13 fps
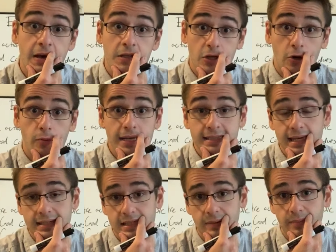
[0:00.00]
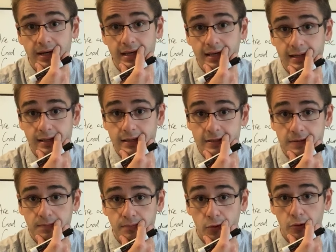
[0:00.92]
So when we say somebody
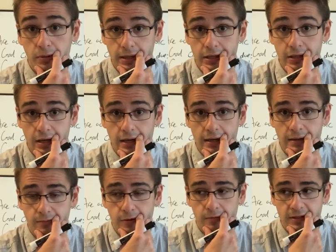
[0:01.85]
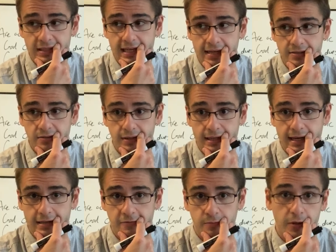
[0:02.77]
is morally good, what we're saying is they're the
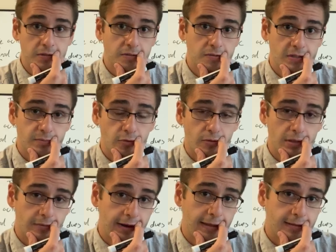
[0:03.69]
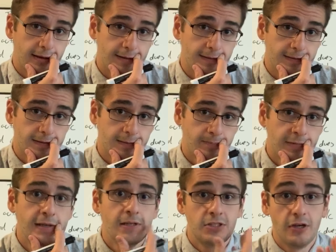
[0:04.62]
kind of person who does morally right things.
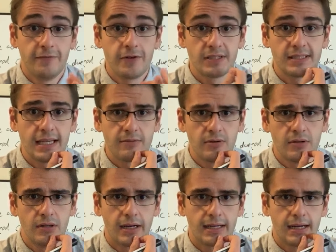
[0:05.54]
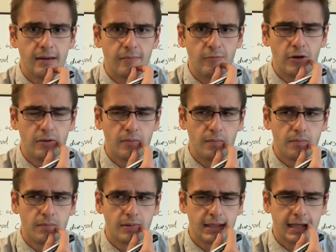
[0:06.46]
So if you're saying, well, look,
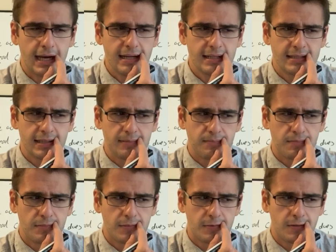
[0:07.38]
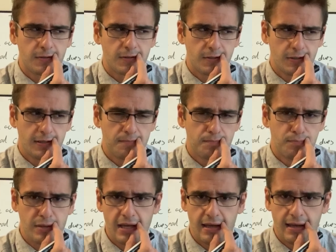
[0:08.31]
God is a good
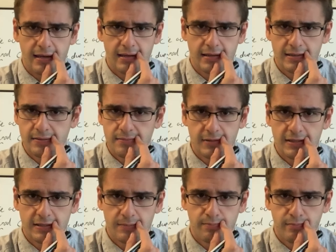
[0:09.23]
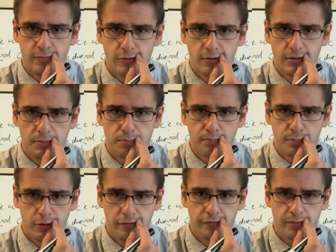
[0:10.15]
being, he's a morally
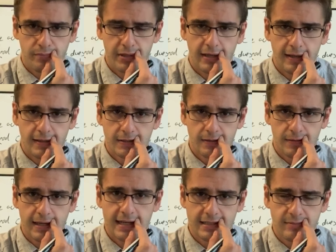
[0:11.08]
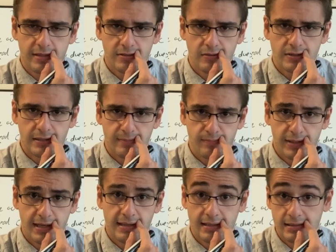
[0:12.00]
perfect being, so God's a good sort of
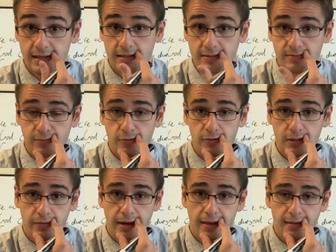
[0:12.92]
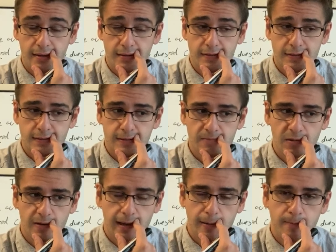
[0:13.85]
being that does morally right things,
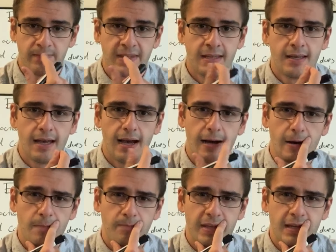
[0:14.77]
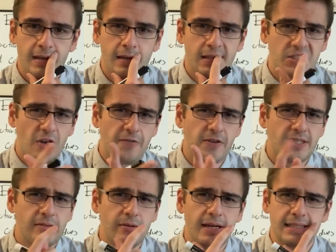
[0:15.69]
okay? So if you
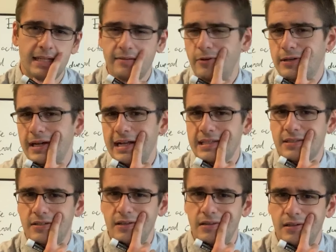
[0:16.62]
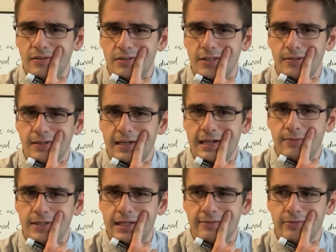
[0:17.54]
say, well, wait a second, well, God's good though, so God
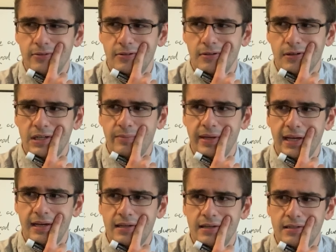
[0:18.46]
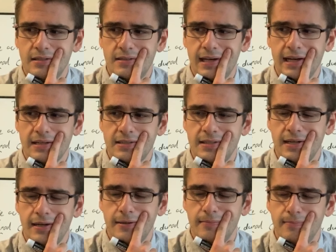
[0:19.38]
would never command that
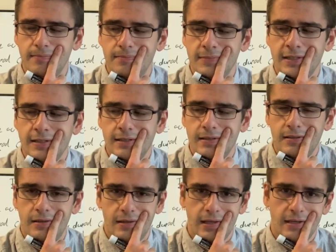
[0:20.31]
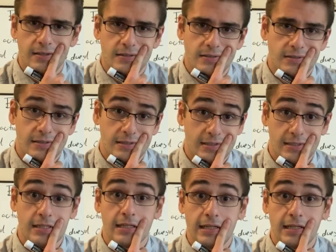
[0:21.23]
thing to